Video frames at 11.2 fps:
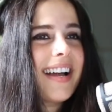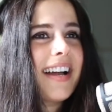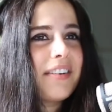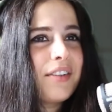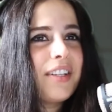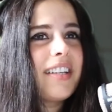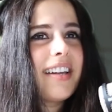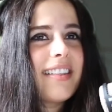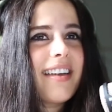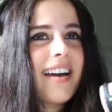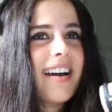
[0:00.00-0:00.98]
I really
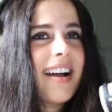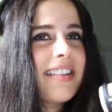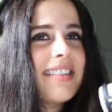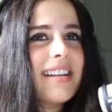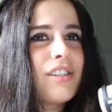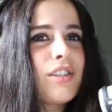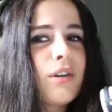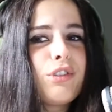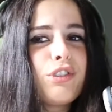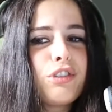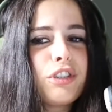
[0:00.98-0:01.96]
like that. I think that's
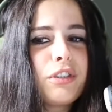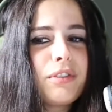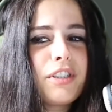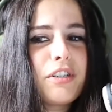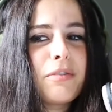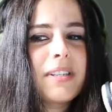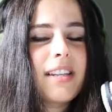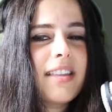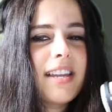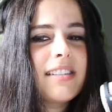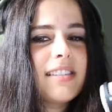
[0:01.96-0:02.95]
so true too, because I
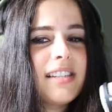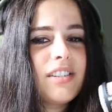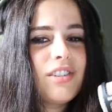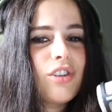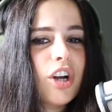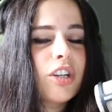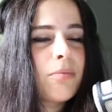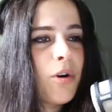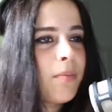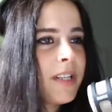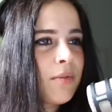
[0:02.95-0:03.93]
think it's these dark
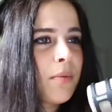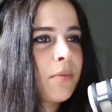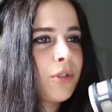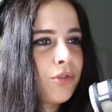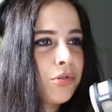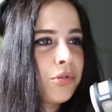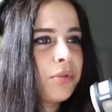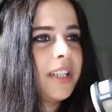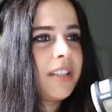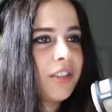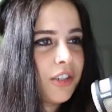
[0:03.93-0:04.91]
moments when we're
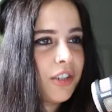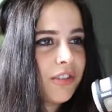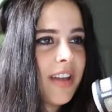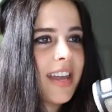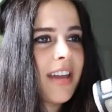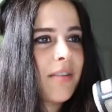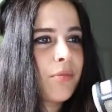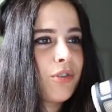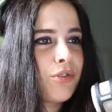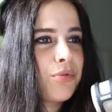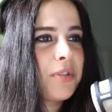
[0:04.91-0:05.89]
truly learning and we're
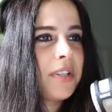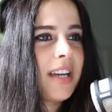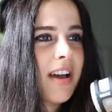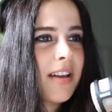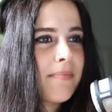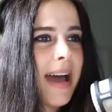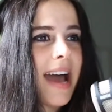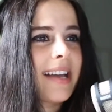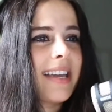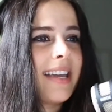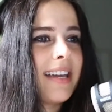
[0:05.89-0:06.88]
truly
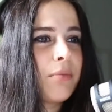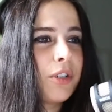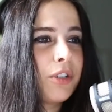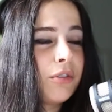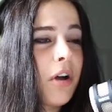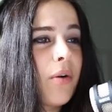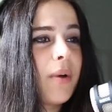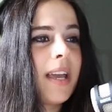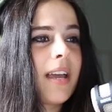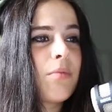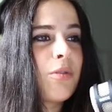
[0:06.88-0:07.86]
unpacking and we're
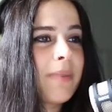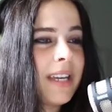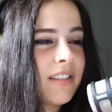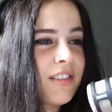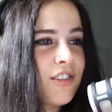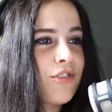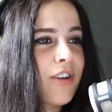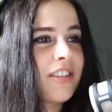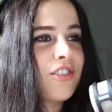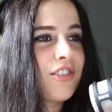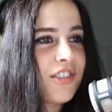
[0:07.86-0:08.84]
growing and we're being
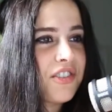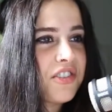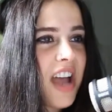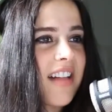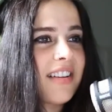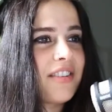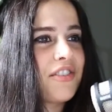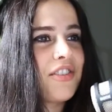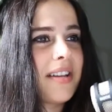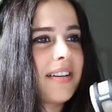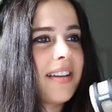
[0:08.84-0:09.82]
stretched and
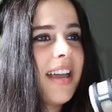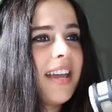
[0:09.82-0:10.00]
challenged and,